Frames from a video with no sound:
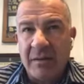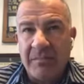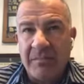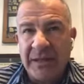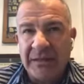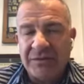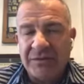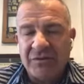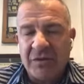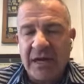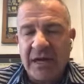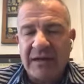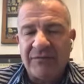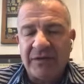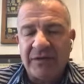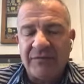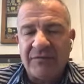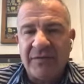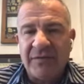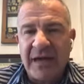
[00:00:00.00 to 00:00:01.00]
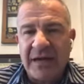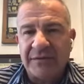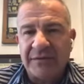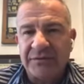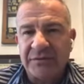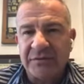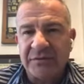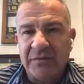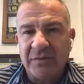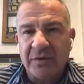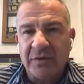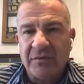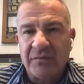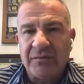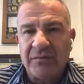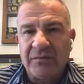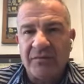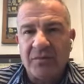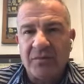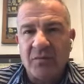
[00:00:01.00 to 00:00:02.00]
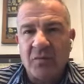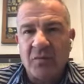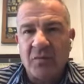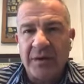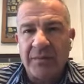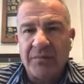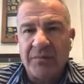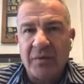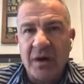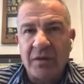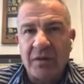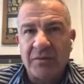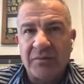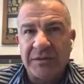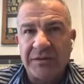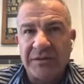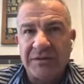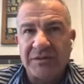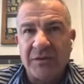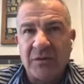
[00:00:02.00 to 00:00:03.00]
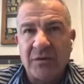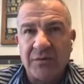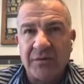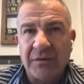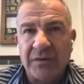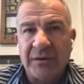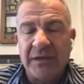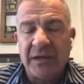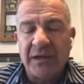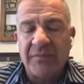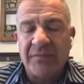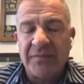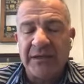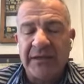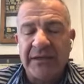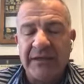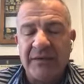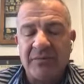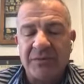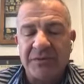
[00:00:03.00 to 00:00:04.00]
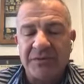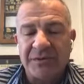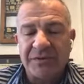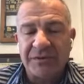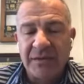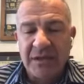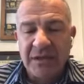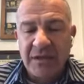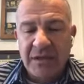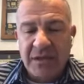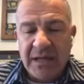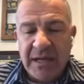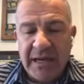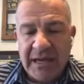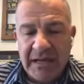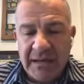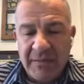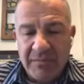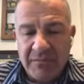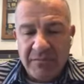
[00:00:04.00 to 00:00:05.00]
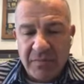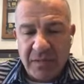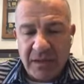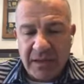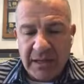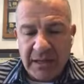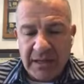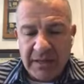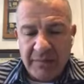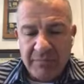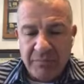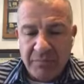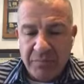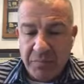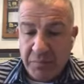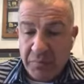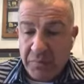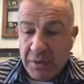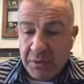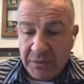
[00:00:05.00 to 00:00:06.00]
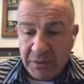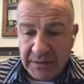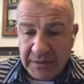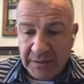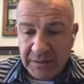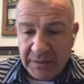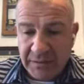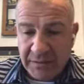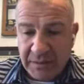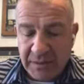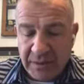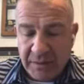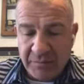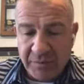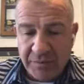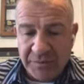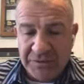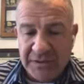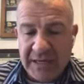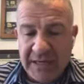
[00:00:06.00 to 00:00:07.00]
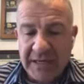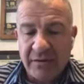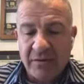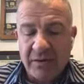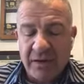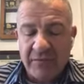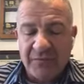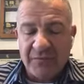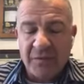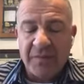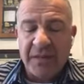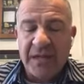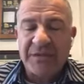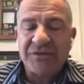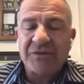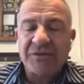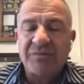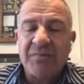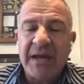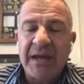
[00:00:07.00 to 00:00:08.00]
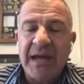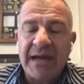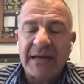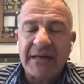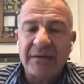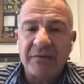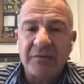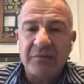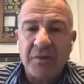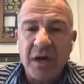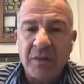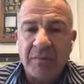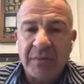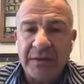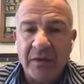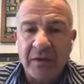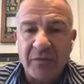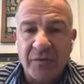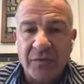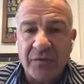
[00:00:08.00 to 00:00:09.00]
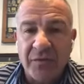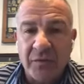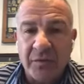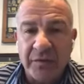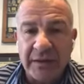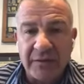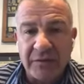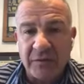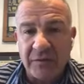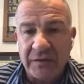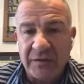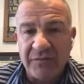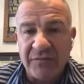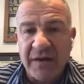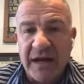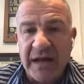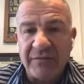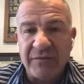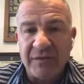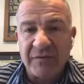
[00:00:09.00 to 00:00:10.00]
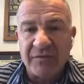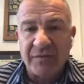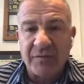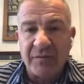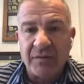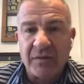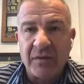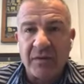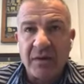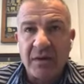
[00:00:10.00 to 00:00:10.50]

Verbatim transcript: a big driving factor of what probably sold the company. It was a, a booklet uh, per se, or information packet of probably over thirty, thirty-five different